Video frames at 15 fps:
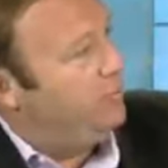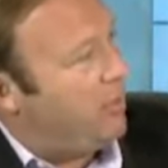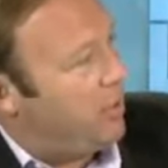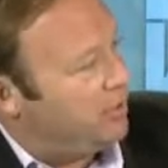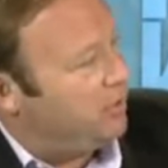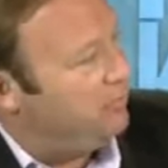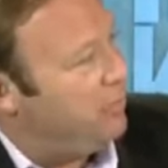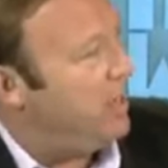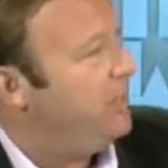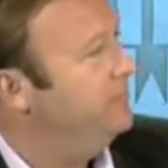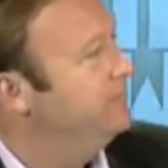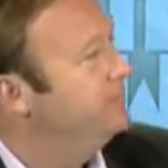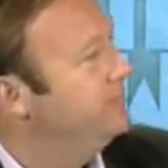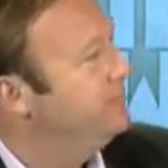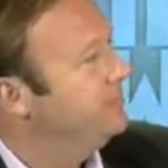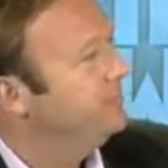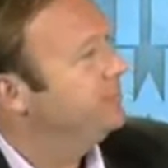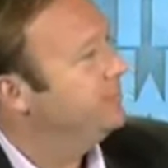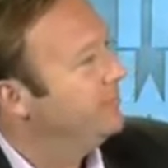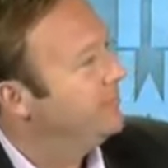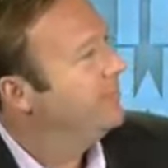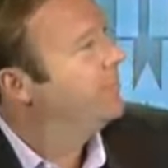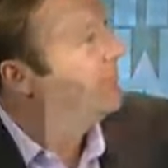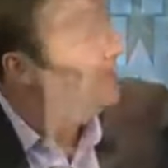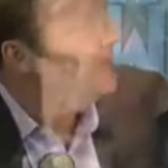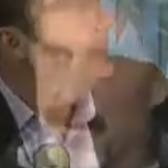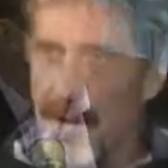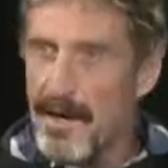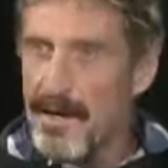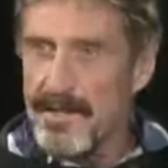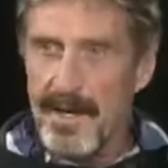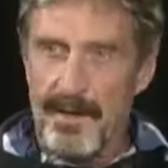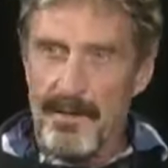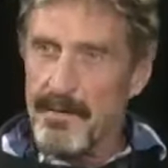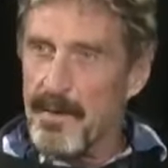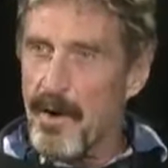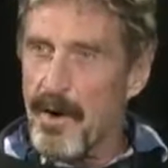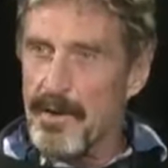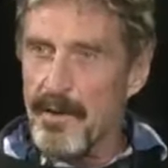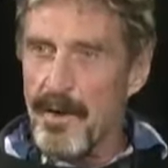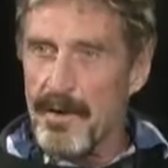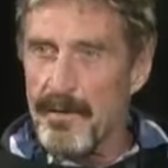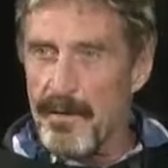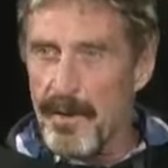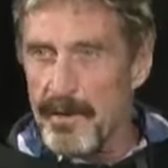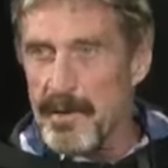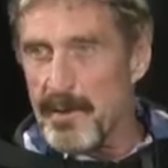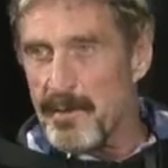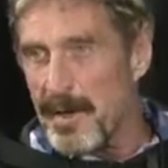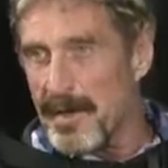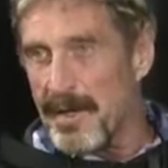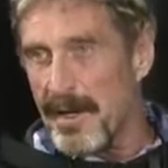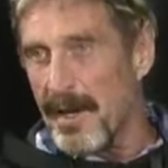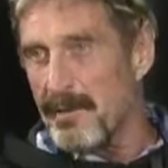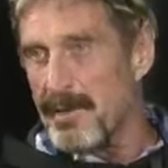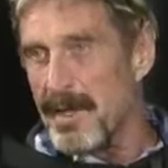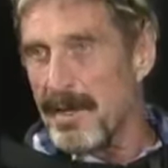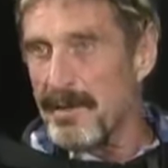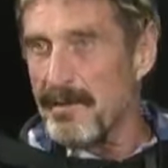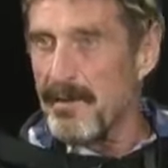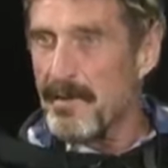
in person, buddy. Well, it's great to meet you, Alex. I've talked to you on the phone so many times, I